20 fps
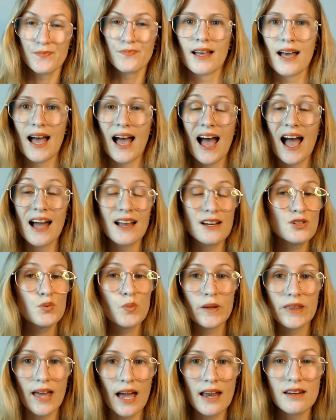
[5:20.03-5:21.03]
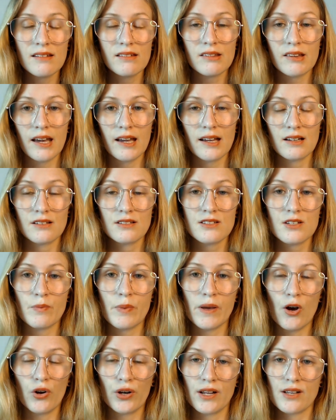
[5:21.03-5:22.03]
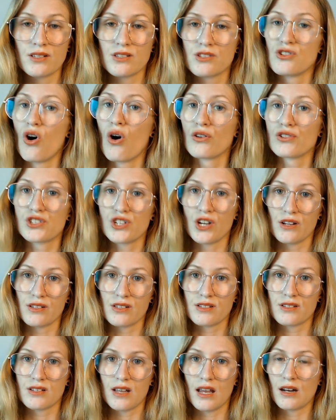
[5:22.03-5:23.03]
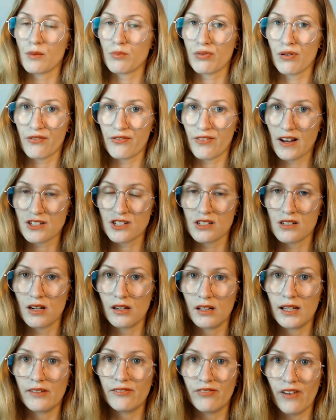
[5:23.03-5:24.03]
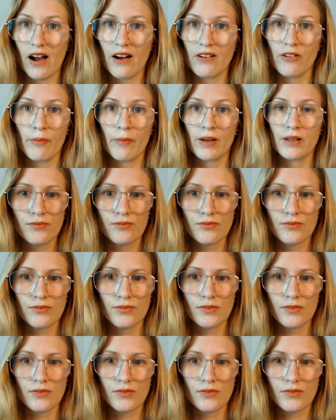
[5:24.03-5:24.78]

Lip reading: and with anything, to be honest, not just in a professional environment.